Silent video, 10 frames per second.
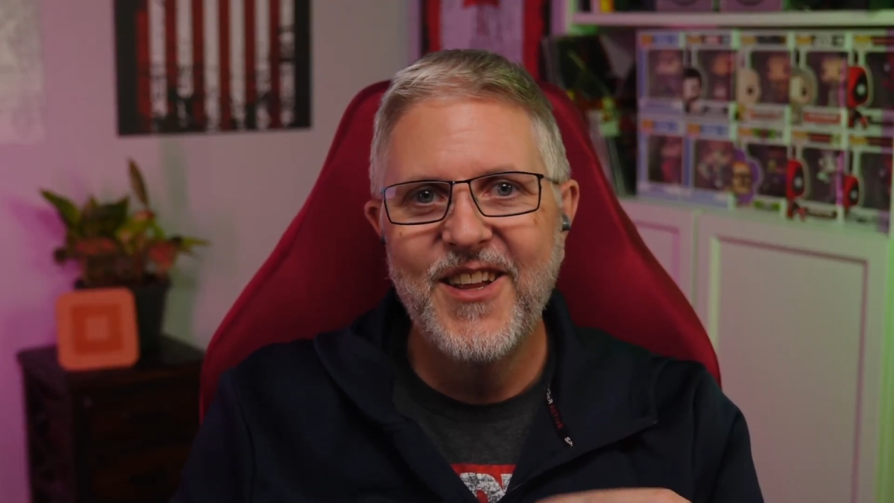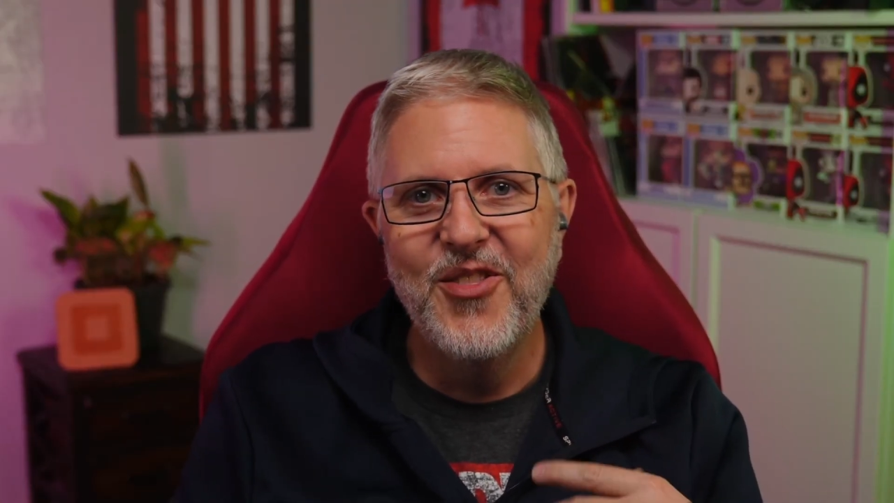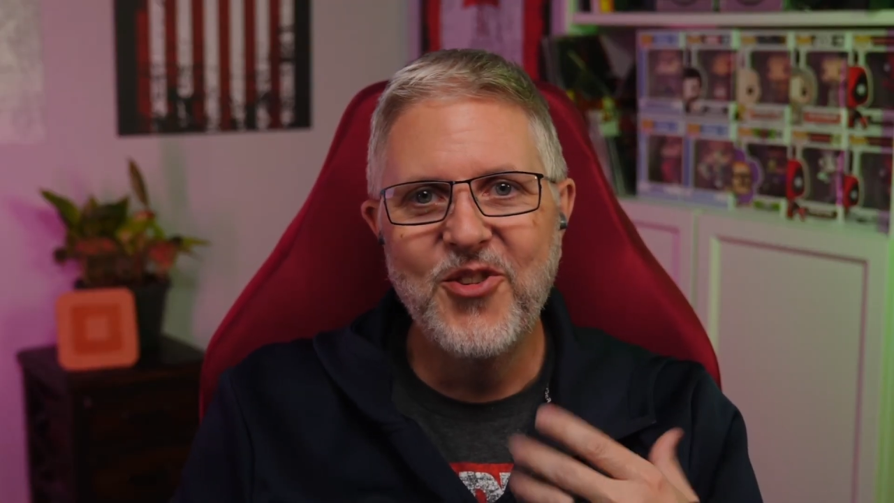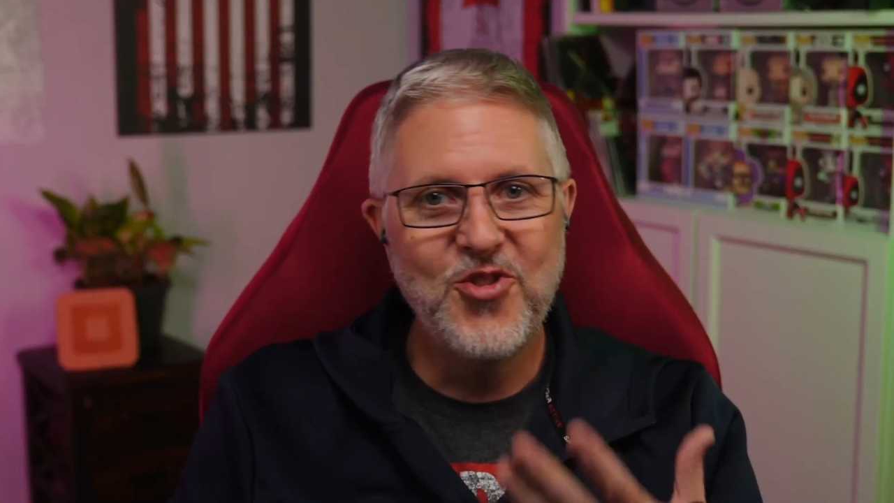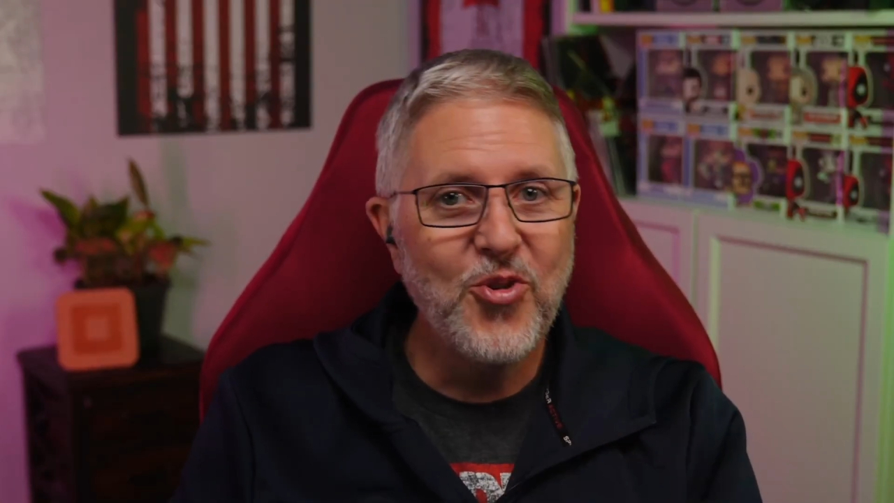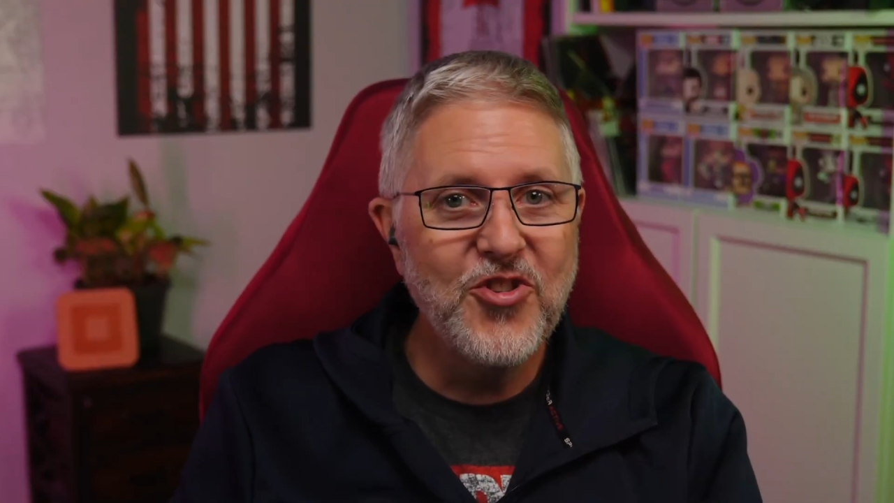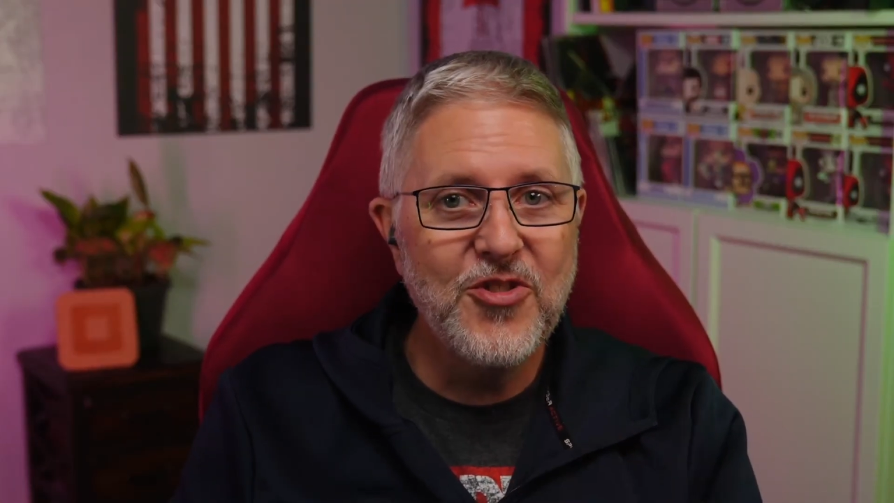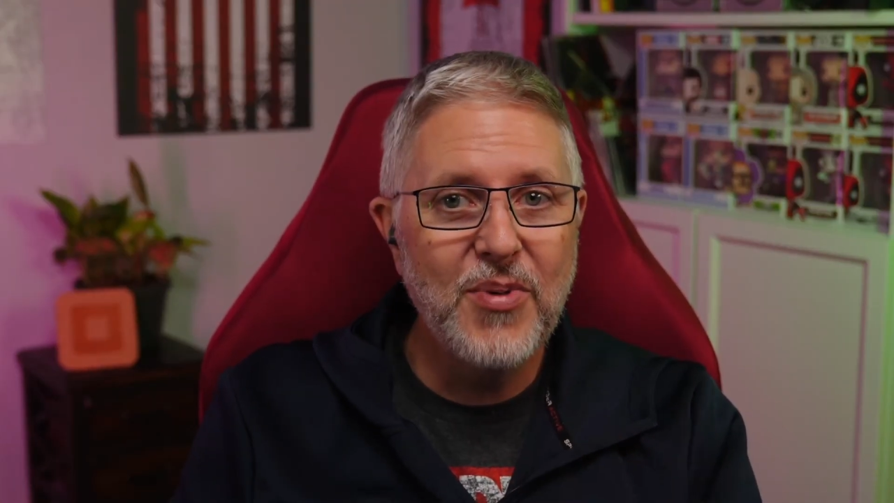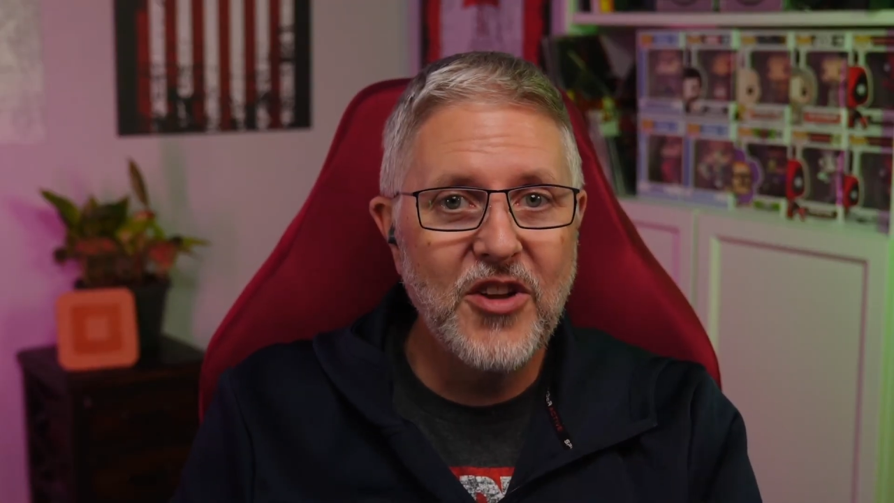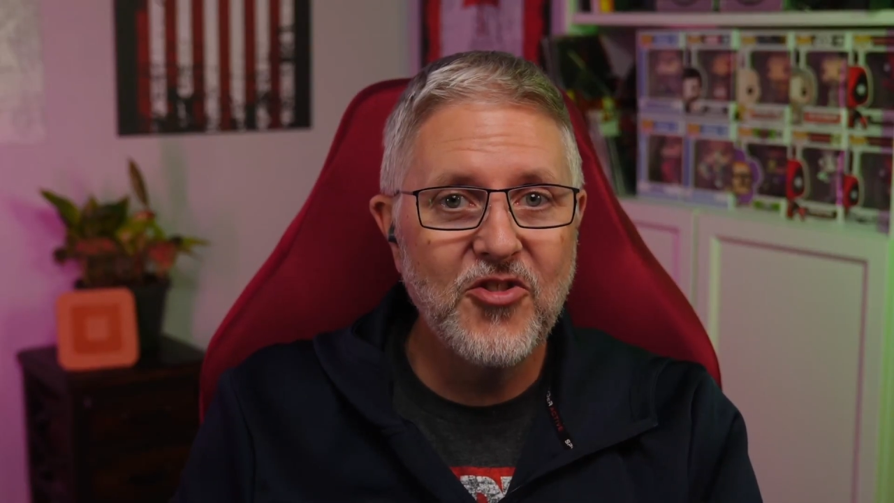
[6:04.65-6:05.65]
The choice
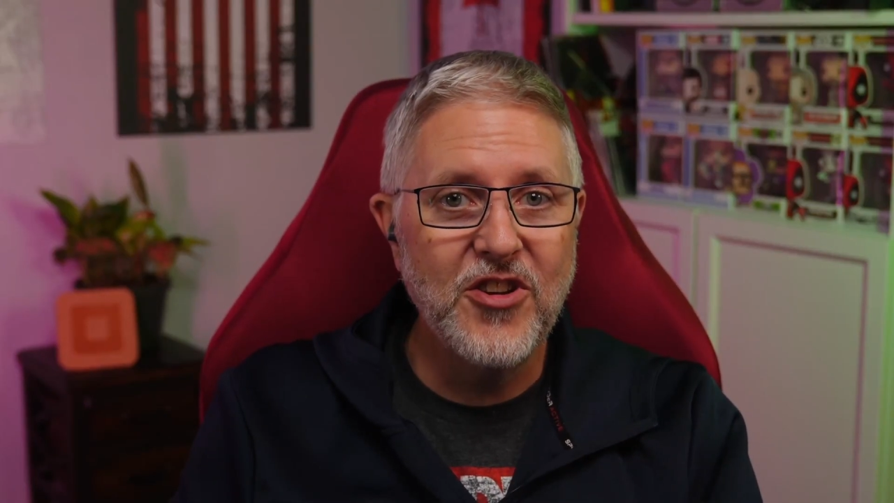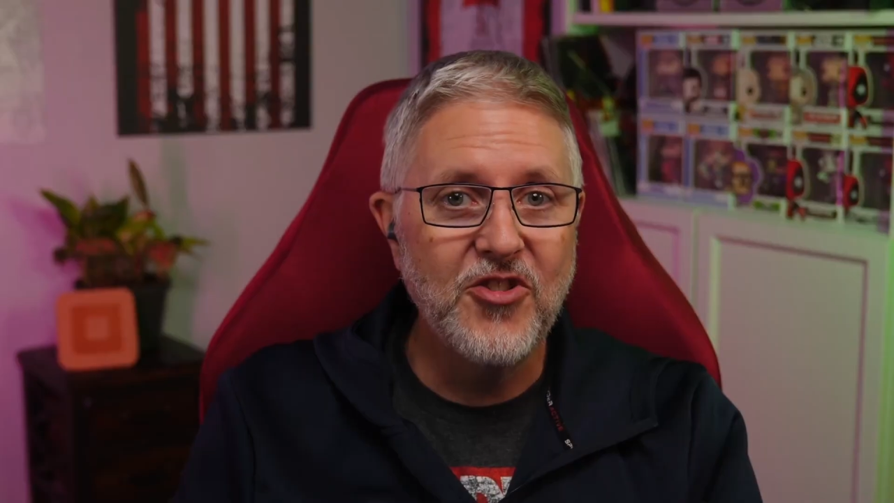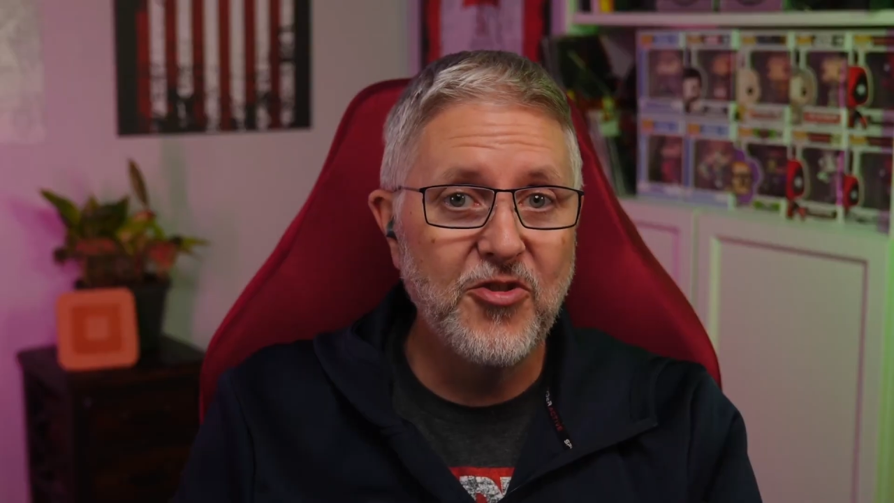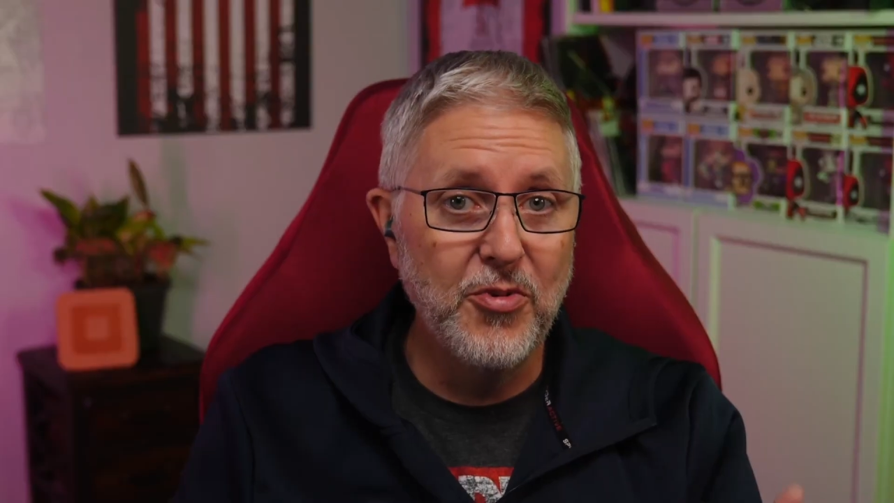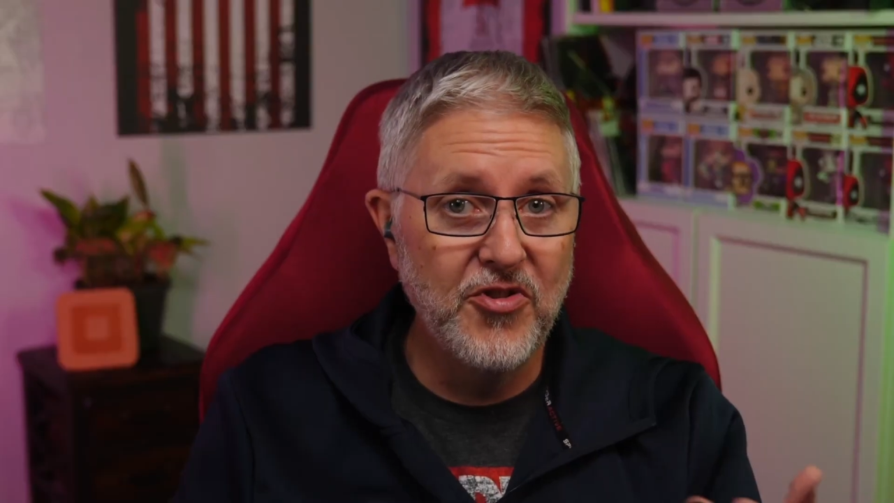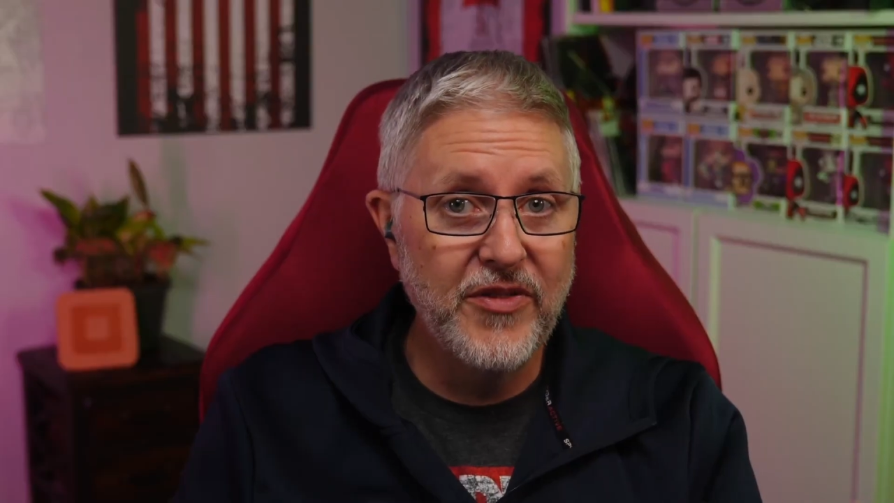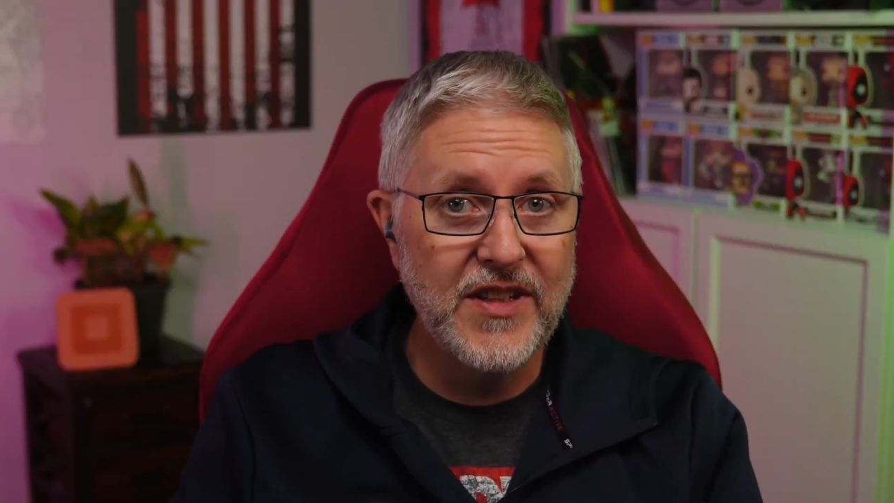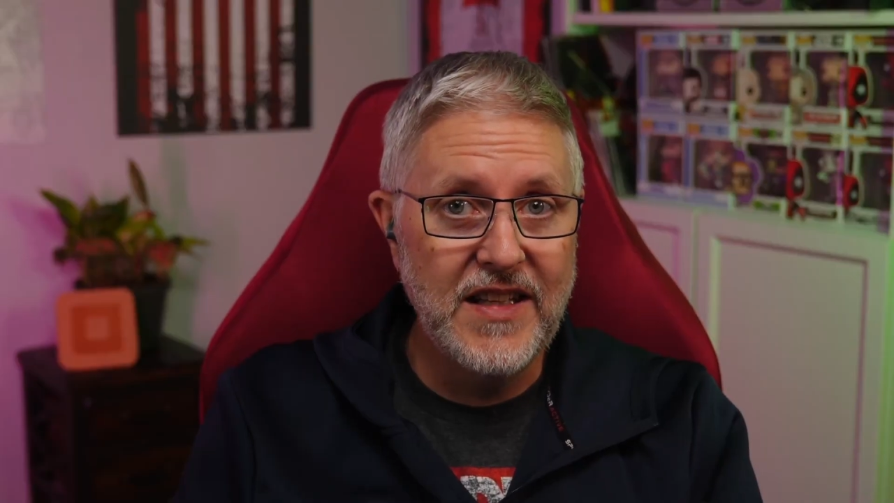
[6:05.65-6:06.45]
depends on your specific